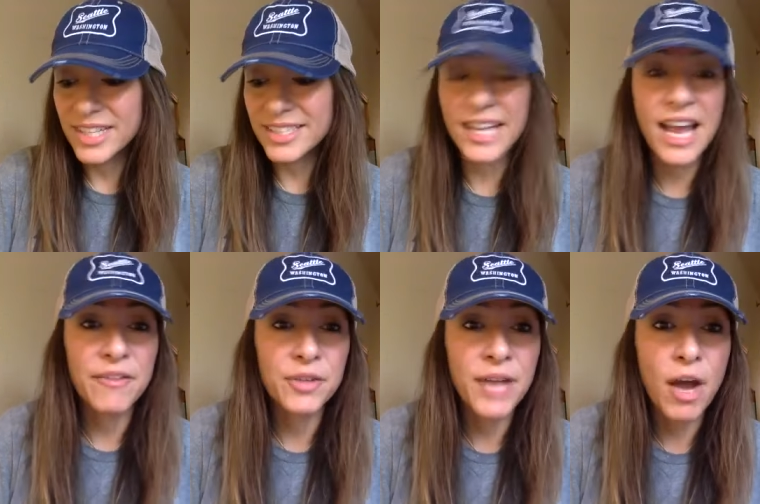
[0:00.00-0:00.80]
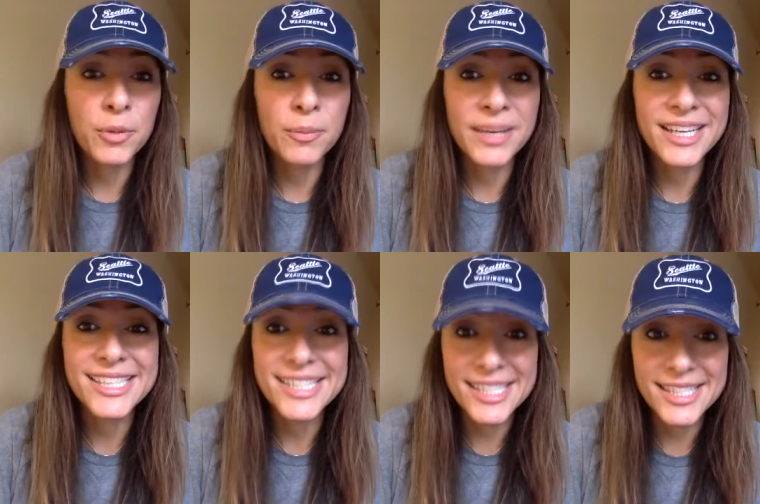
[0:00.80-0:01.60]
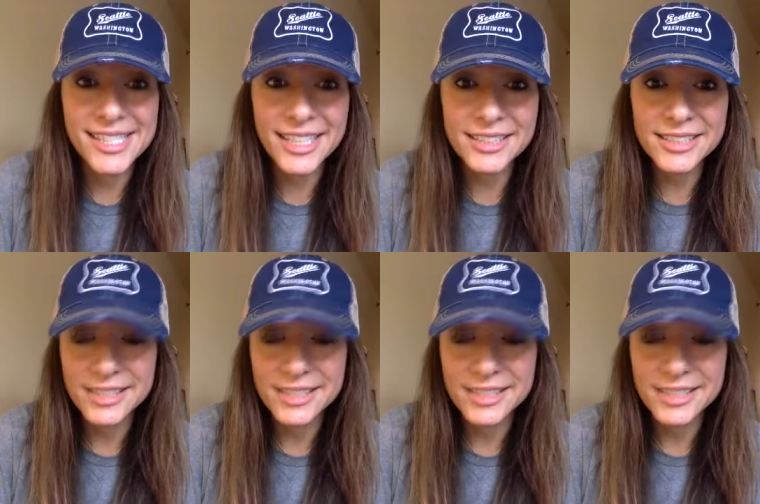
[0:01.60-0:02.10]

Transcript: it's going to have you help you be consistent